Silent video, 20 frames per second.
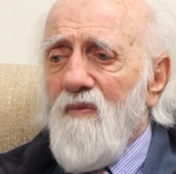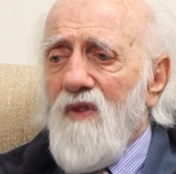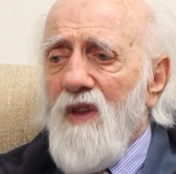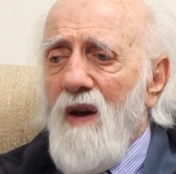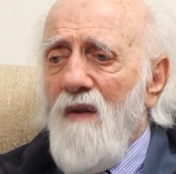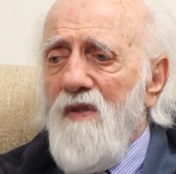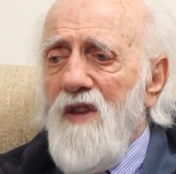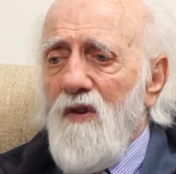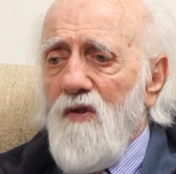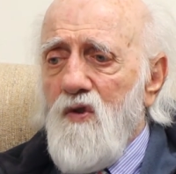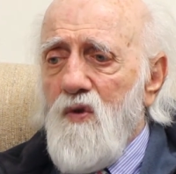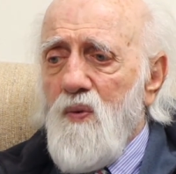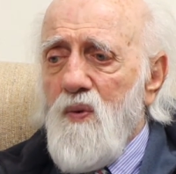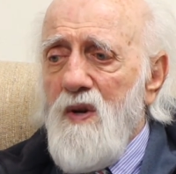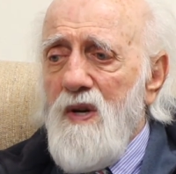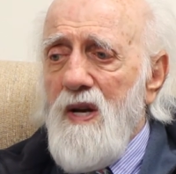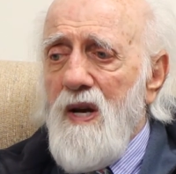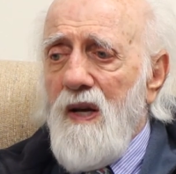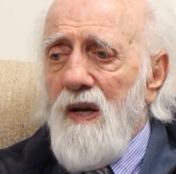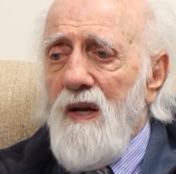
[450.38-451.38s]
of the
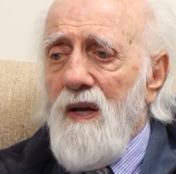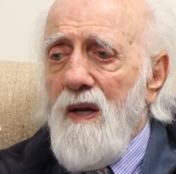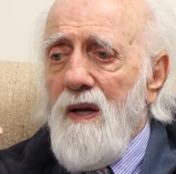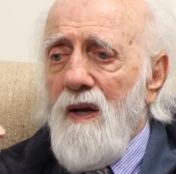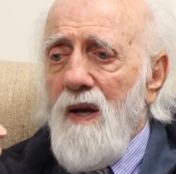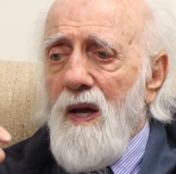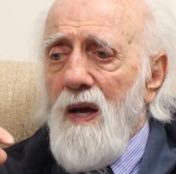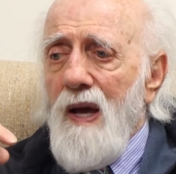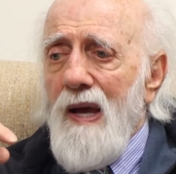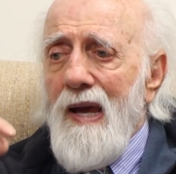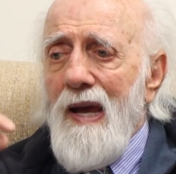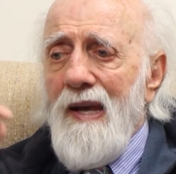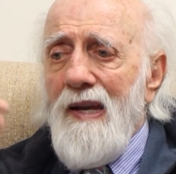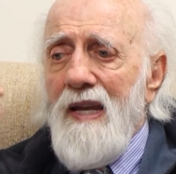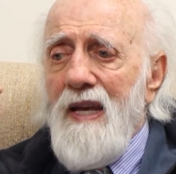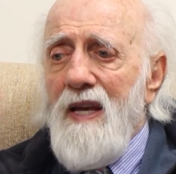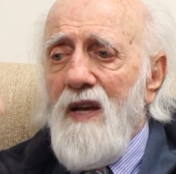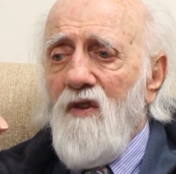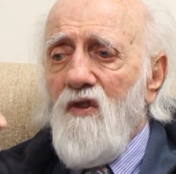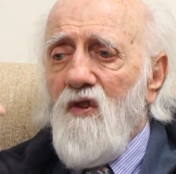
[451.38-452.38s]
tree and
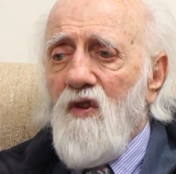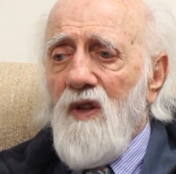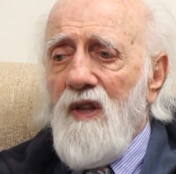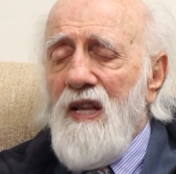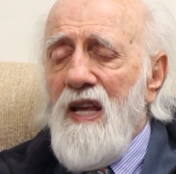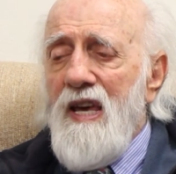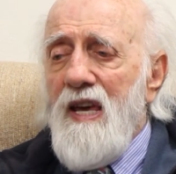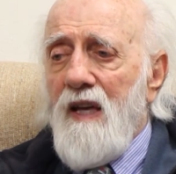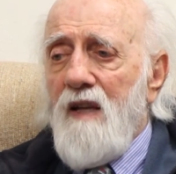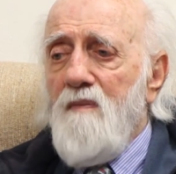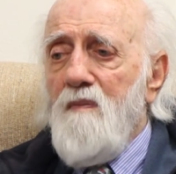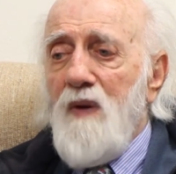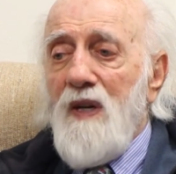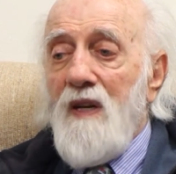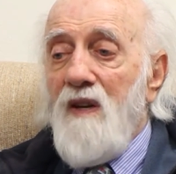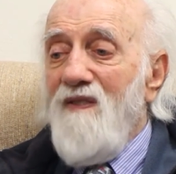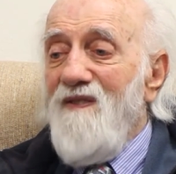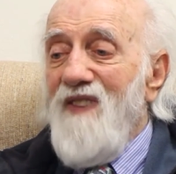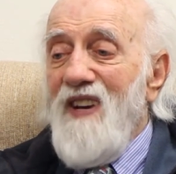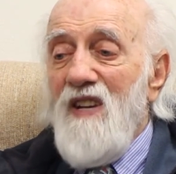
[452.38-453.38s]
its length,
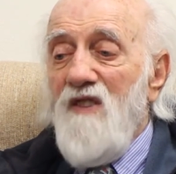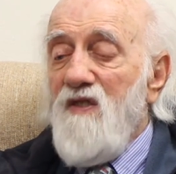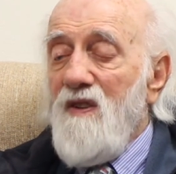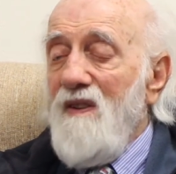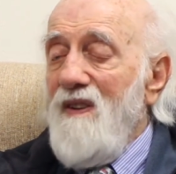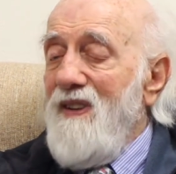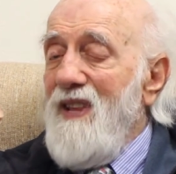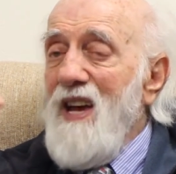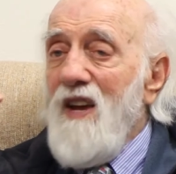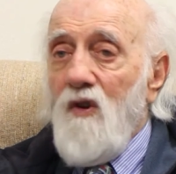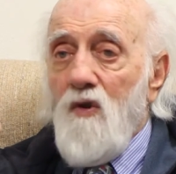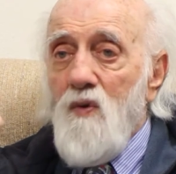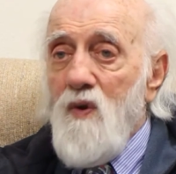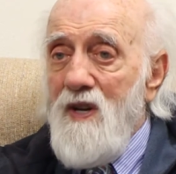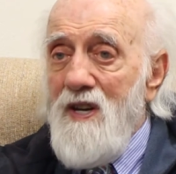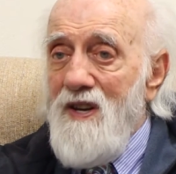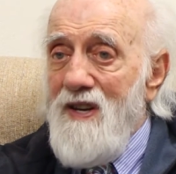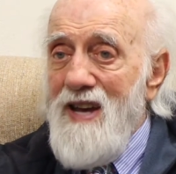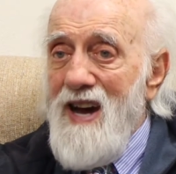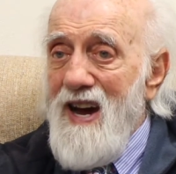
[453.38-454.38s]
because eventually that
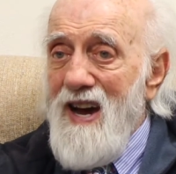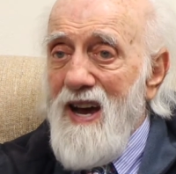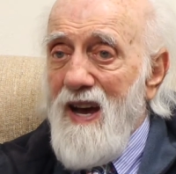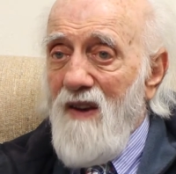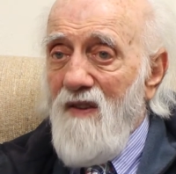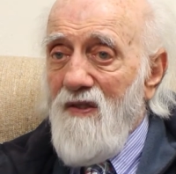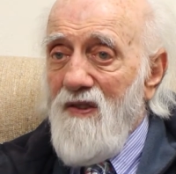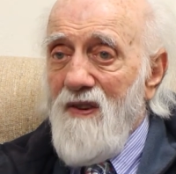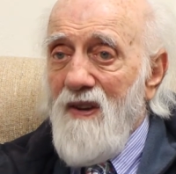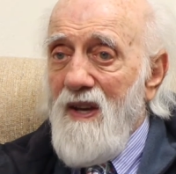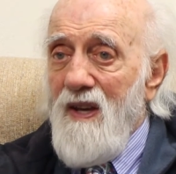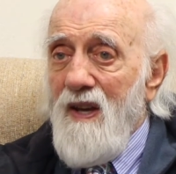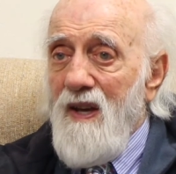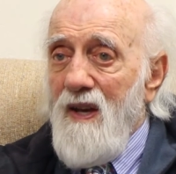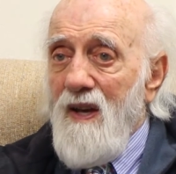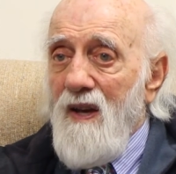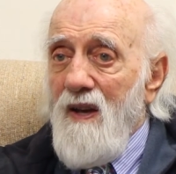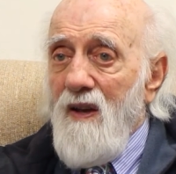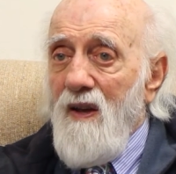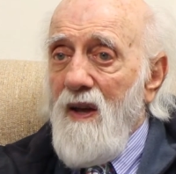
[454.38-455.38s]
tree dies.
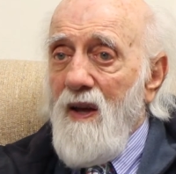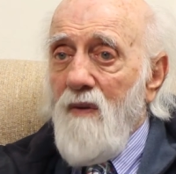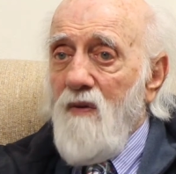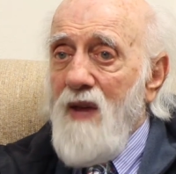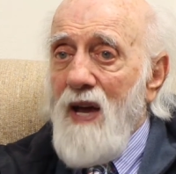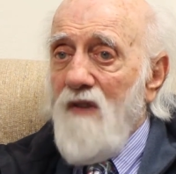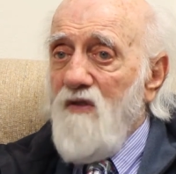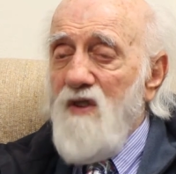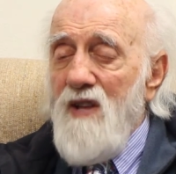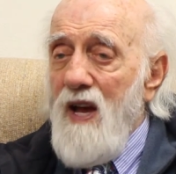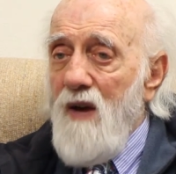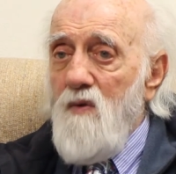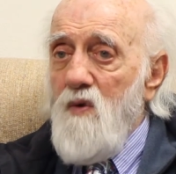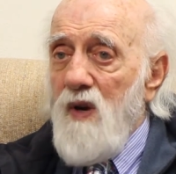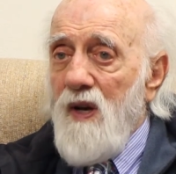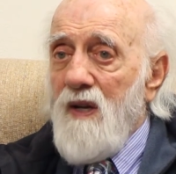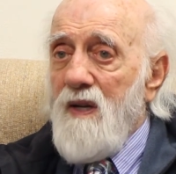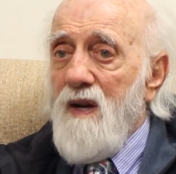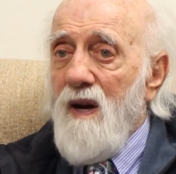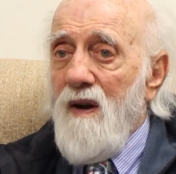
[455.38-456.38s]
That's not
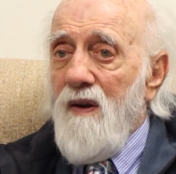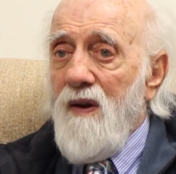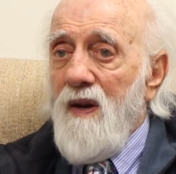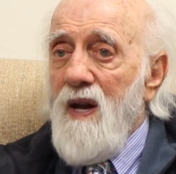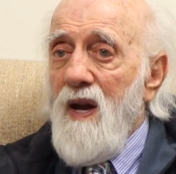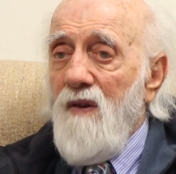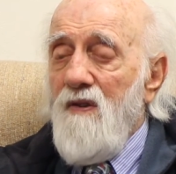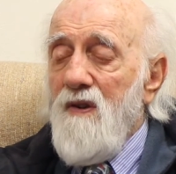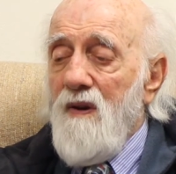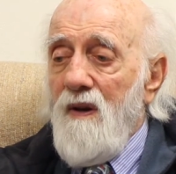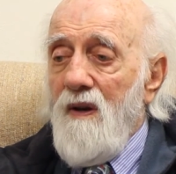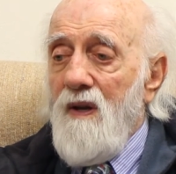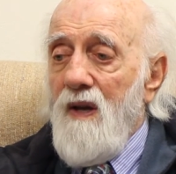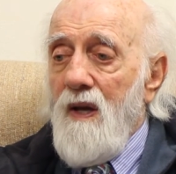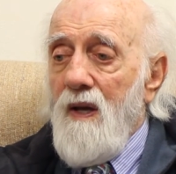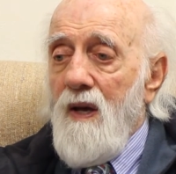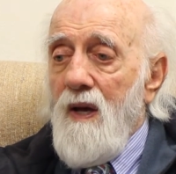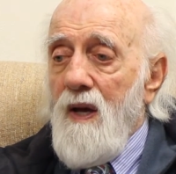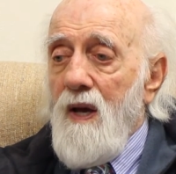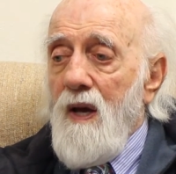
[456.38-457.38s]
reincarnation.
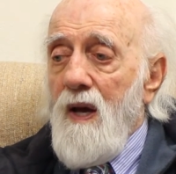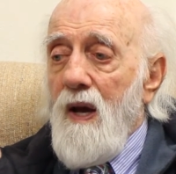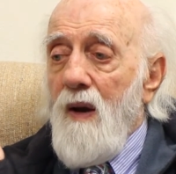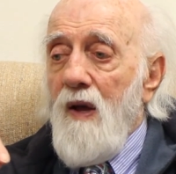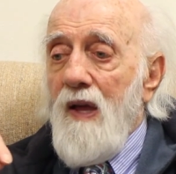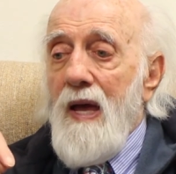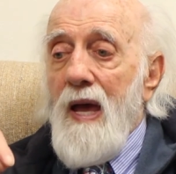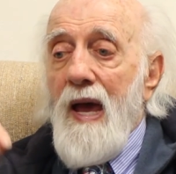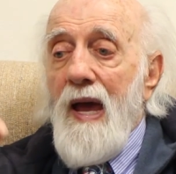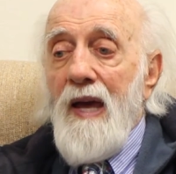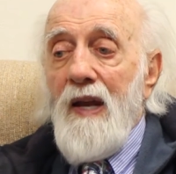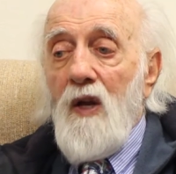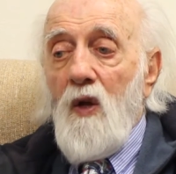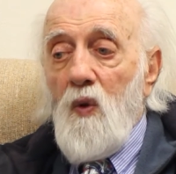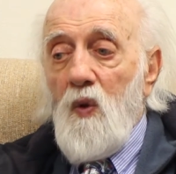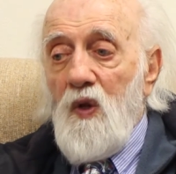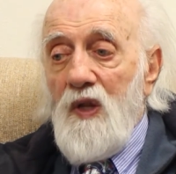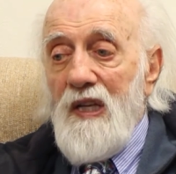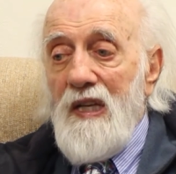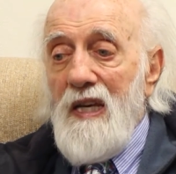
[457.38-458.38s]
And the
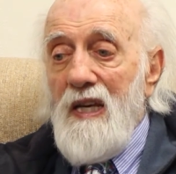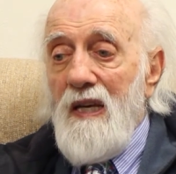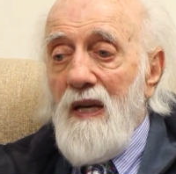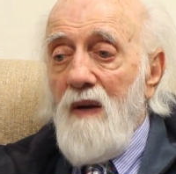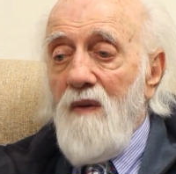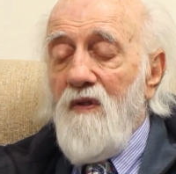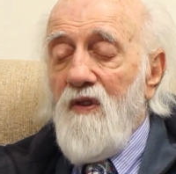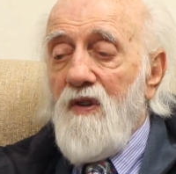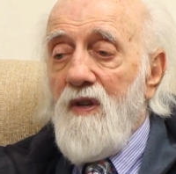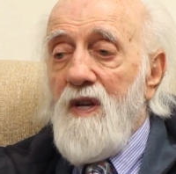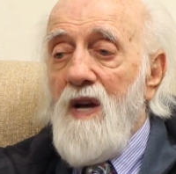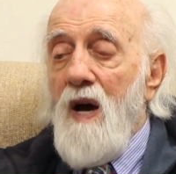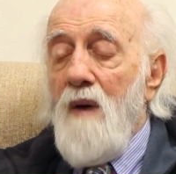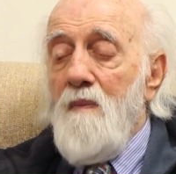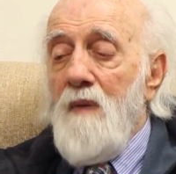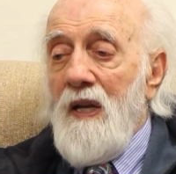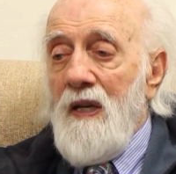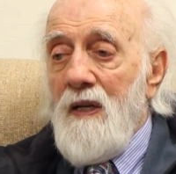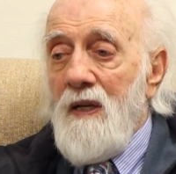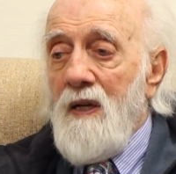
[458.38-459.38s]
leaves
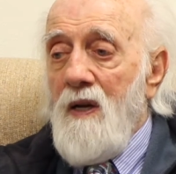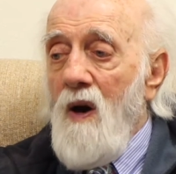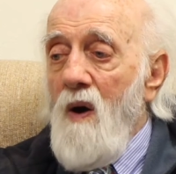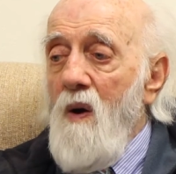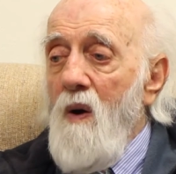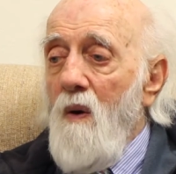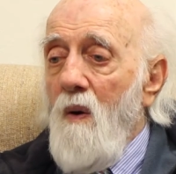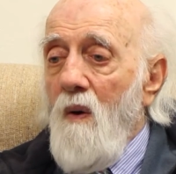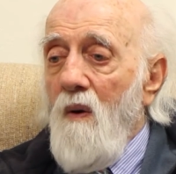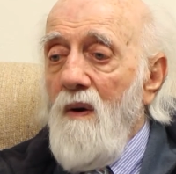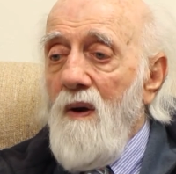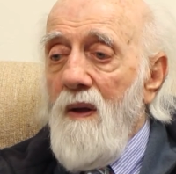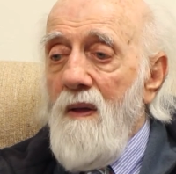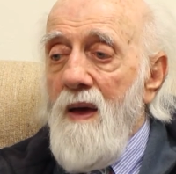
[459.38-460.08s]
come and go.